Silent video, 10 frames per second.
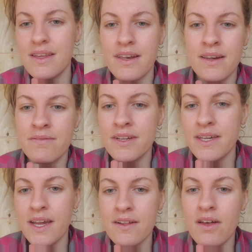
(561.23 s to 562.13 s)
They didn't
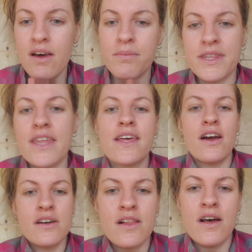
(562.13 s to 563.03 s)
really get along, but then they
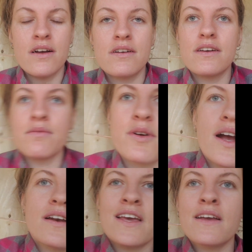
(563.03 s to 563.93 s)
got along and were
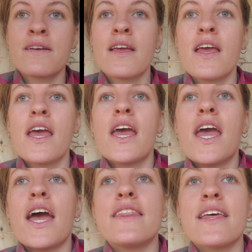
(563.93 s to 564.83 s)
cuddling.
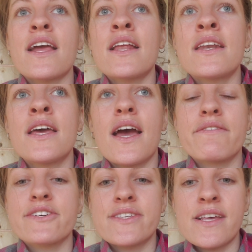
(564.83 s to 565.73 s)
And then
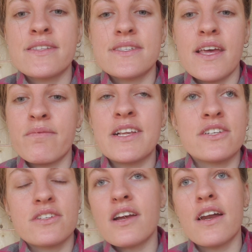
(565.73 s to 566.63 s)
ever since, they've been
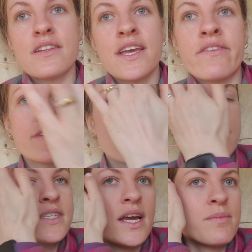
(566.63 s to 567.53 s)
just cuddling every
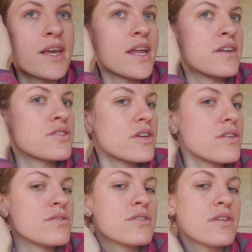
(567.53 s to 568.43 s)
single time they get
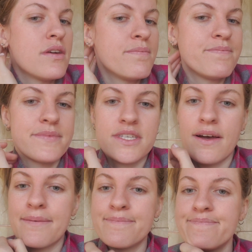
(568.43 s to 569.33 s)
introduced.
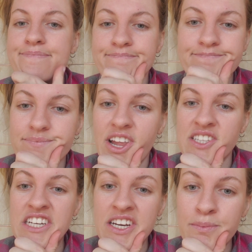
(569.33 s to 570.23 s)
So
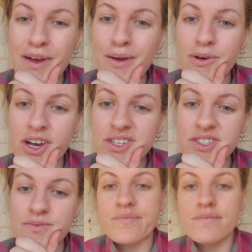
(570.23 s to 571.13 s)
that's good in my
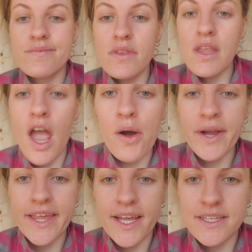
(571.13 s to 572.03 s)
books.
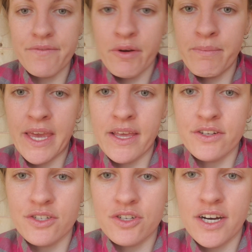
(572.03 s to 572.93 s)
Okay, that's it from me.
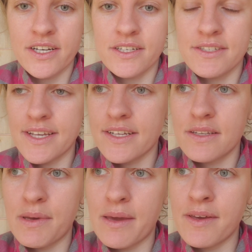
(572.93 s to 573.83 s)
Just trying to sex
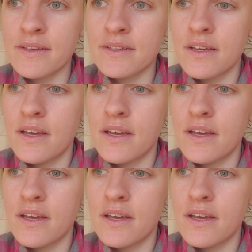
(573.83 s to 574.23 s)
the babies.